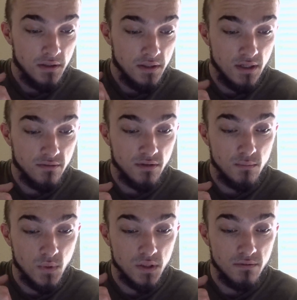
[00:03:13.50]
definitely
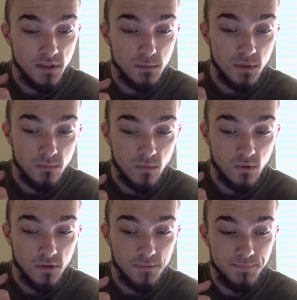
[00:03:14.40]
motivates me
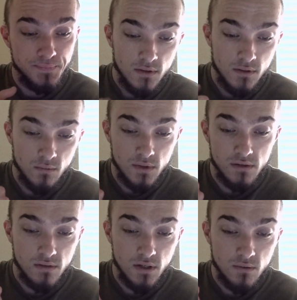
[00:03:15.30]
more.
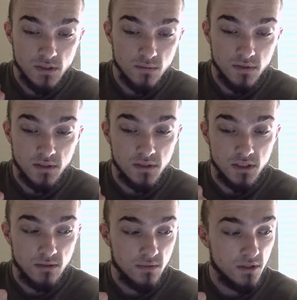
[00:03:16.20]
Whenever I always went to the
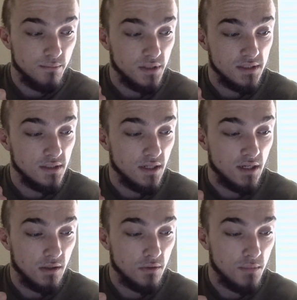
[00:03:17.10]
gym on a busy
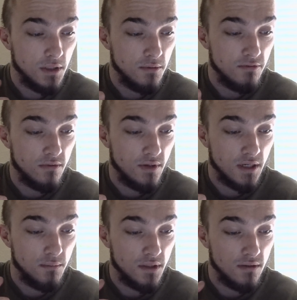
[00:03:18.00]
day, it would make me feel like
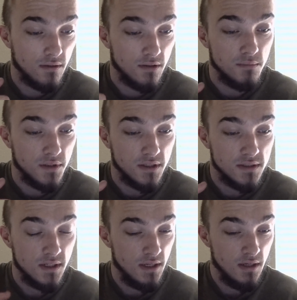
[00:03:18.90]
I'm in the
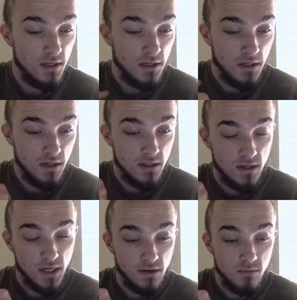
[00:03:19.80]
Olympics and
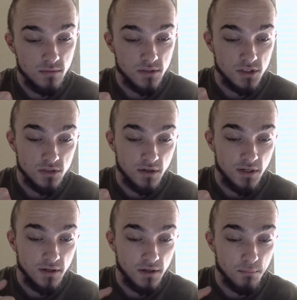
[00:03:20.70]
that everyone is
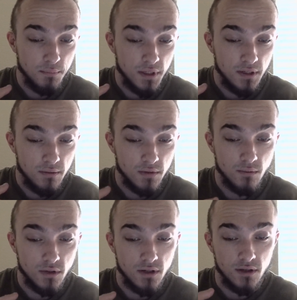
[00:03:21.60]
training and competing with
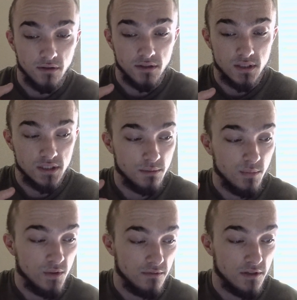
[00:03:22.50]
one another. It's such a
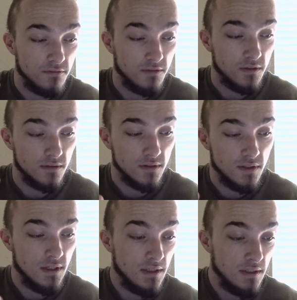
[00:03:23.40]
motivating feeling.
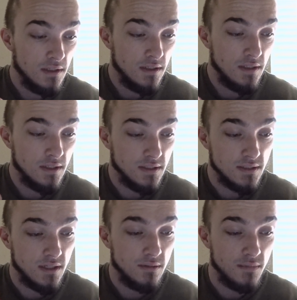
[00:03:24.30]
It's
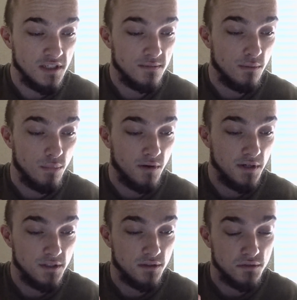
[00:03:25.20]
like it makes my
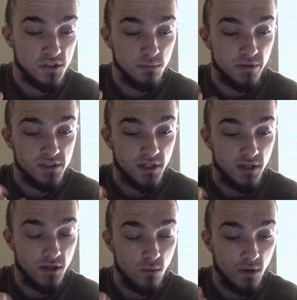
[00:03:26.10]
brain turn Super Saiyan
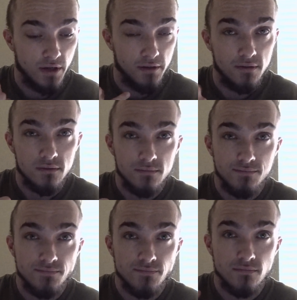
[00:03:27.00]
in a way.
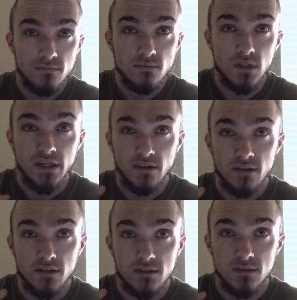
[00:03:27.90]
Like
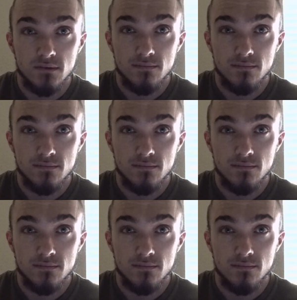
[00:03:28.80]
this.